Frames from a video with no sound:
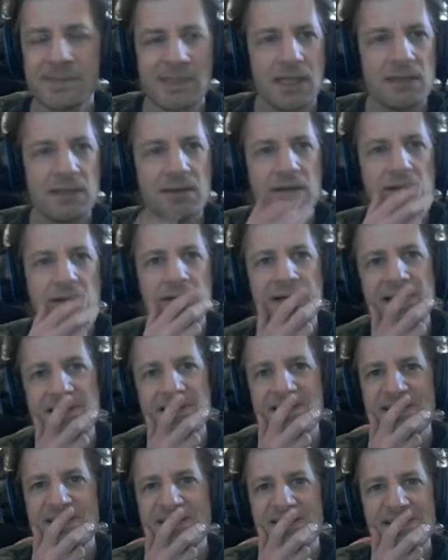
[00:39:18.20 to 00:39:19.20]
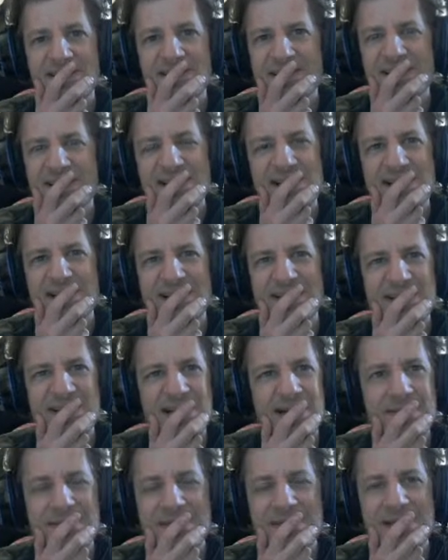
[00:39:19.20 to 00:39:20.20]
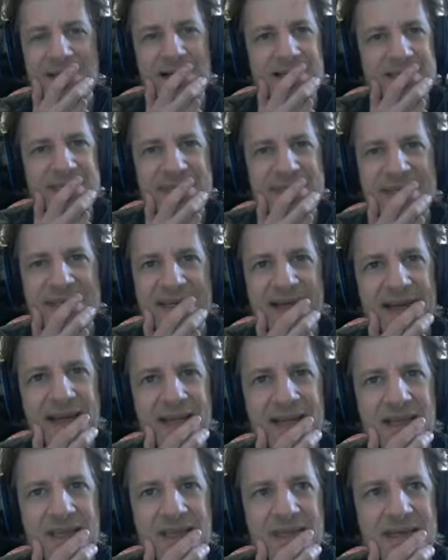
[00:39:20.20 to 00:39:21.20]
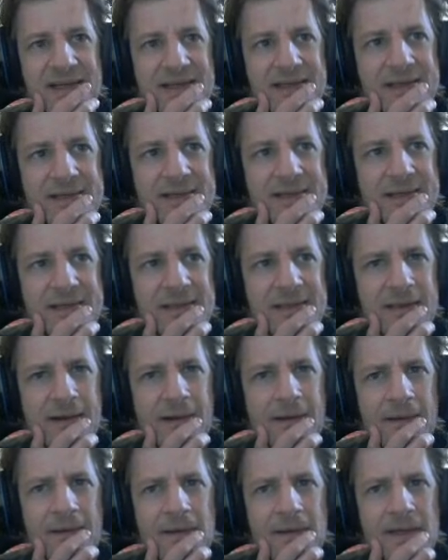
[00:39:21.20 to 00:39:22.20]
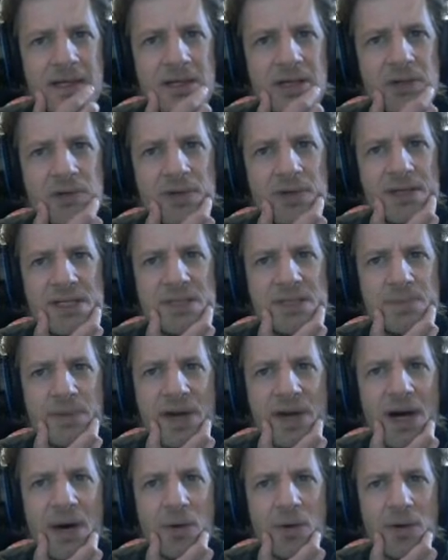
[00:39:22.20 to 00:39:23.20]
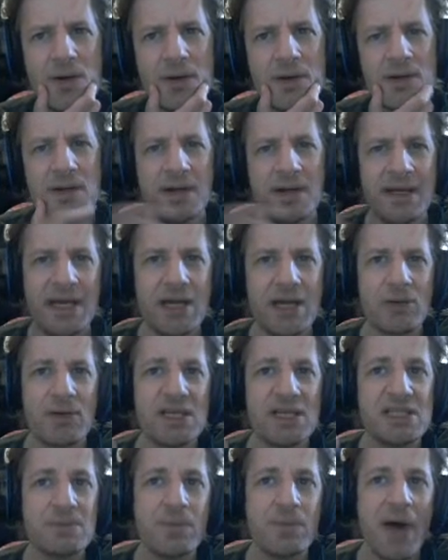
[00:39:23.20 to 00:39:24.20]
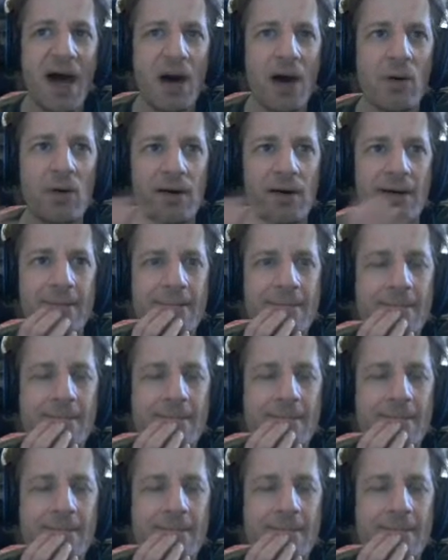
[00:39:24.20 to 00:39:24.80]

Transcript: I don't know, guys. I'm not seeing anything. Increase power. Increase power.